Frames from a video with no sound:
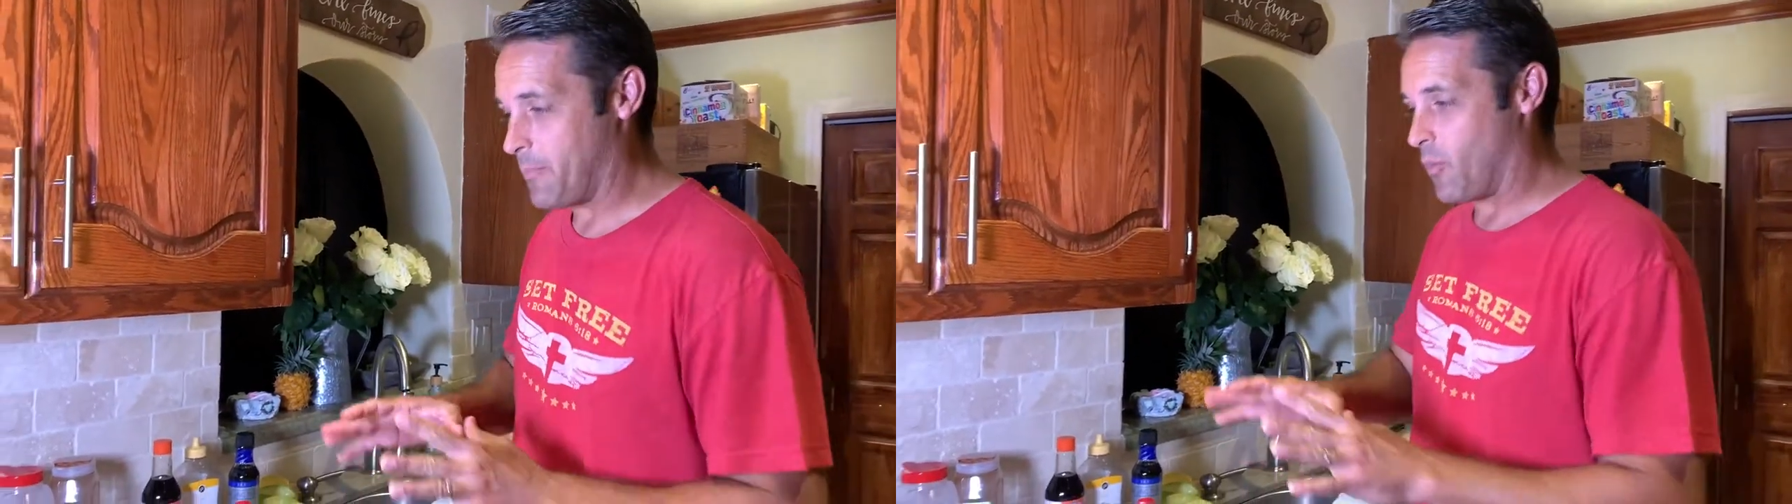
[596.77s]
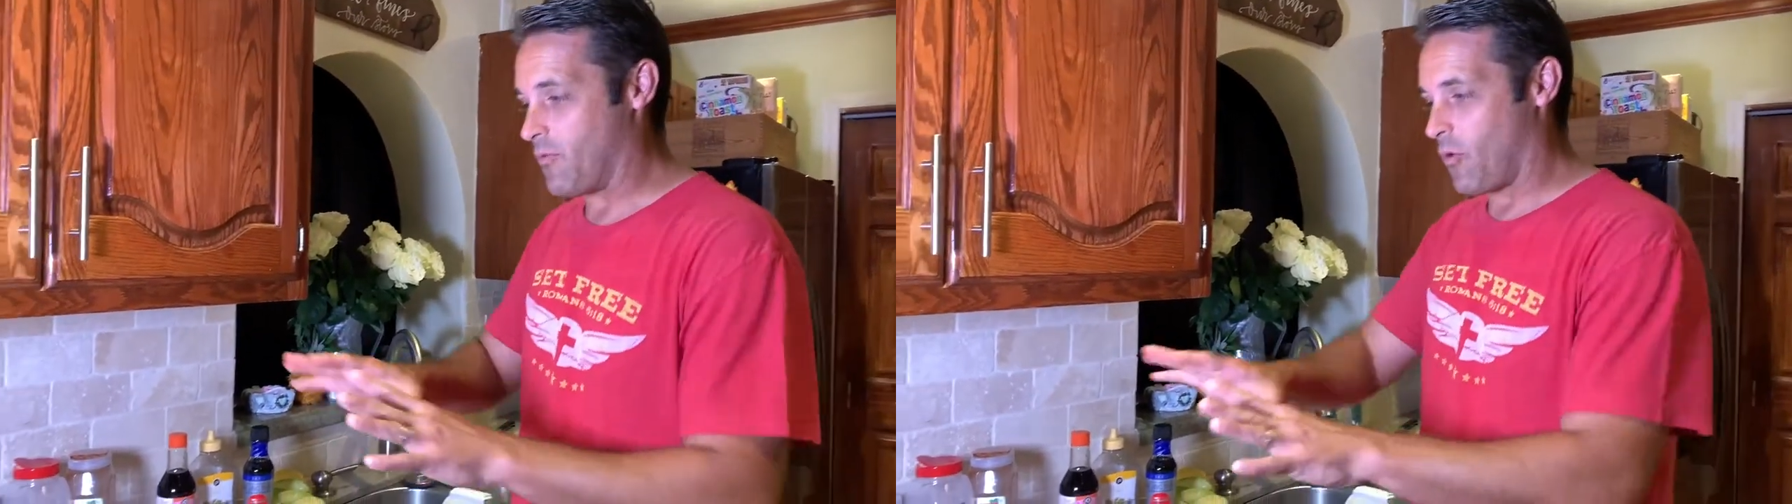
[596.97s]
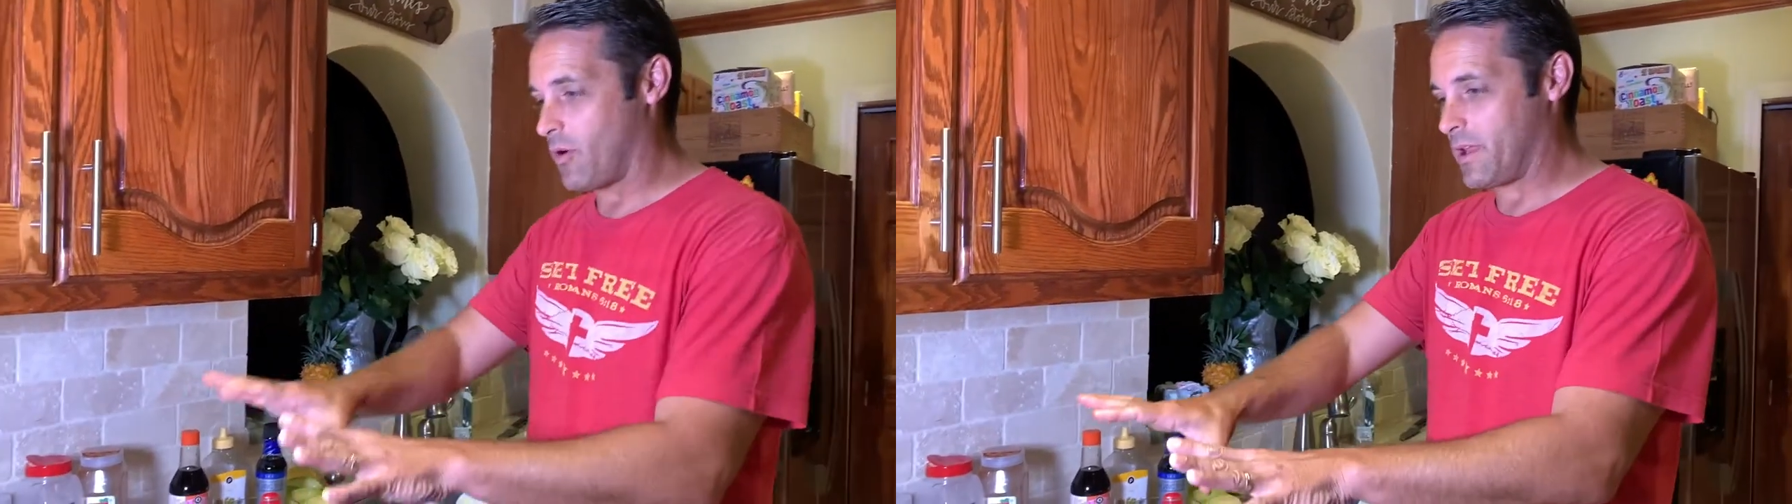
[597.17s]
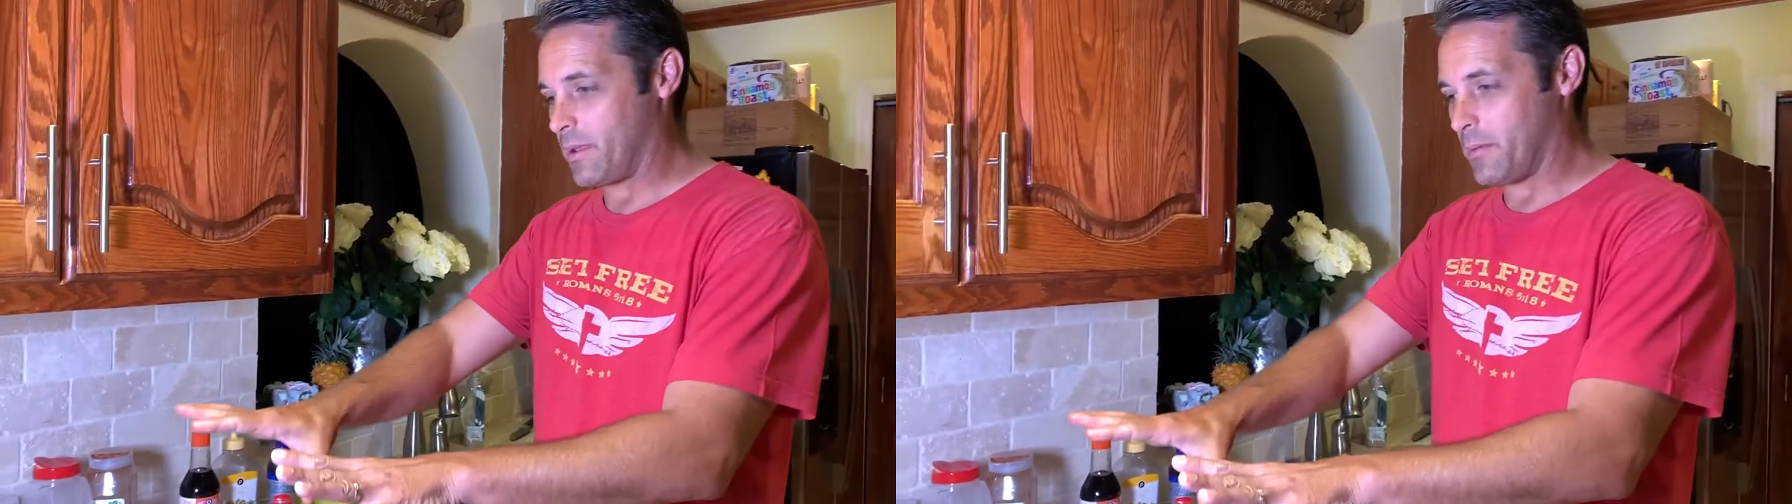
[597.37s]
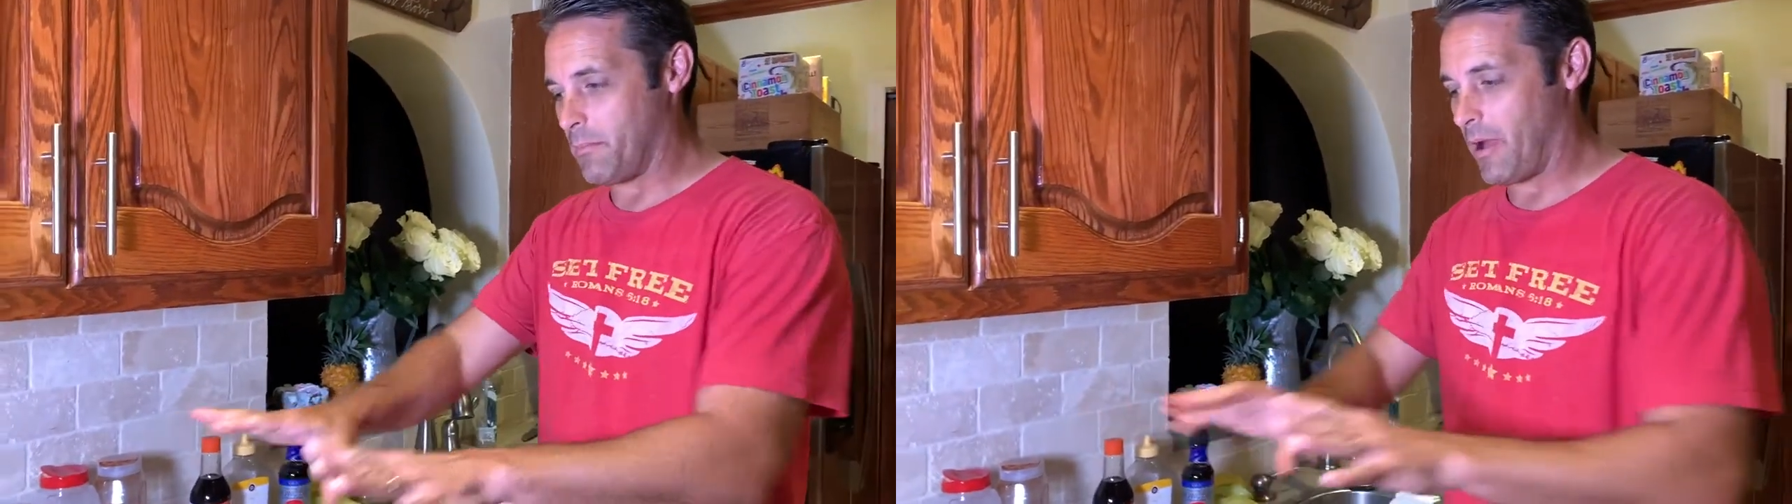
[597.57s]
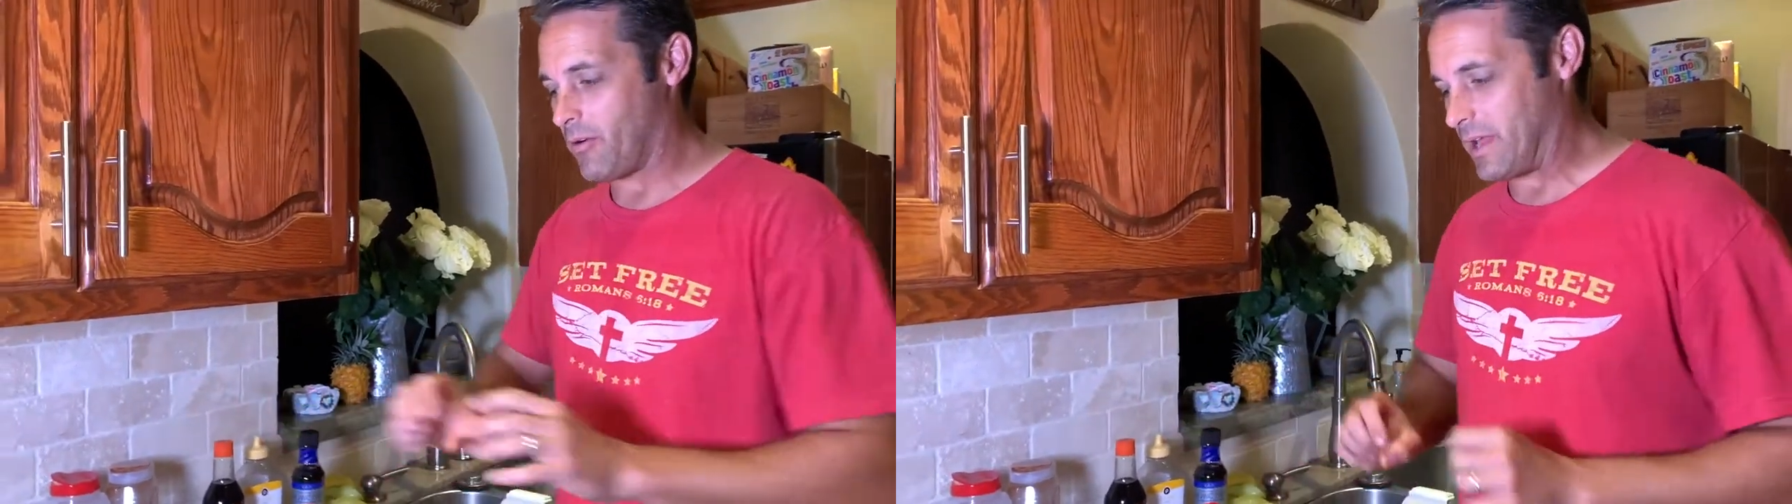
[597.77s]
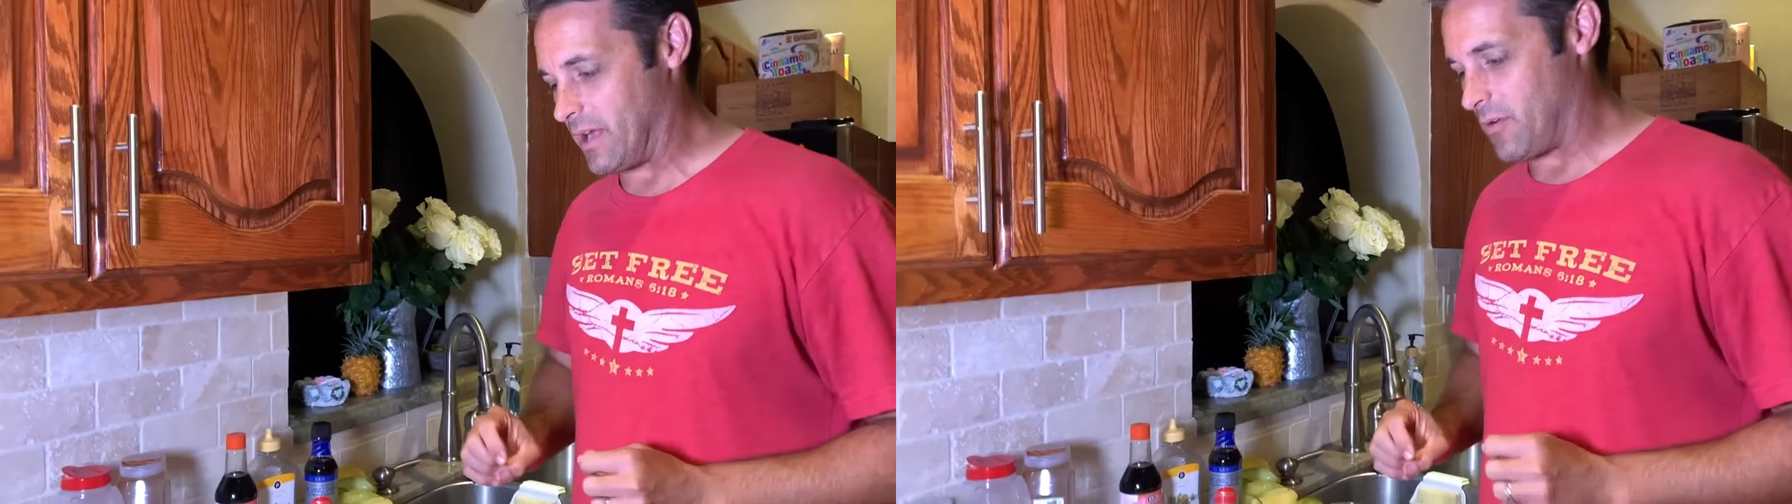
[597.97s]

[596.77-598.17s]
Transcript: we've already marinated a